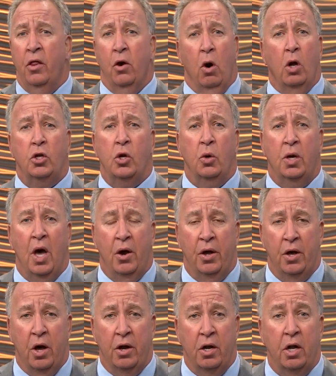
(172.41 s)
They're also counting
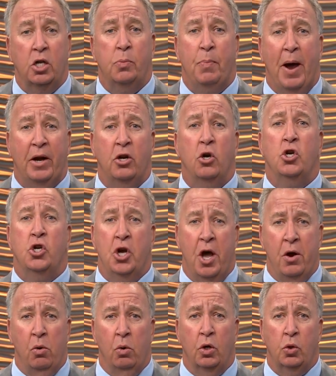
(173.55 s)
on an inspector
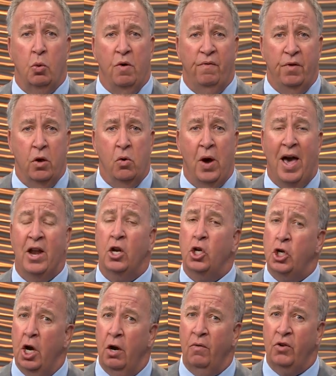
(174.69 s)
general's review and a
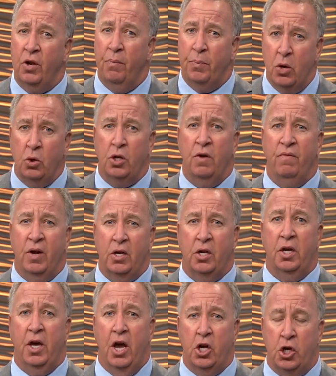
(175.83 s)
sheriff's abuse
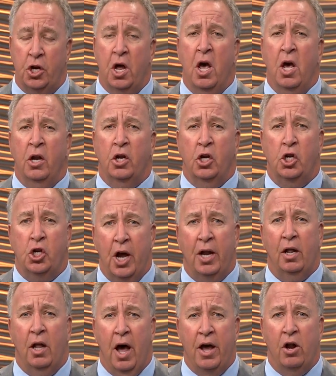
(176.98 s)
investigation to shed
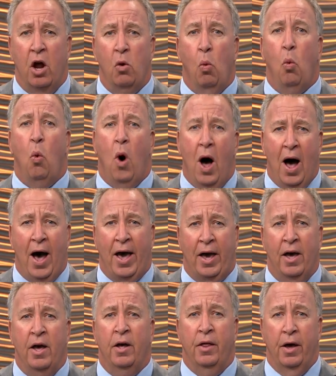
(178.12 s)
light on why
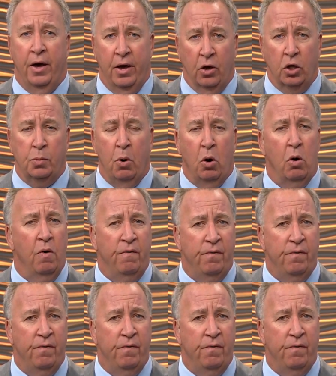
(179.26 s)
the Hillsborough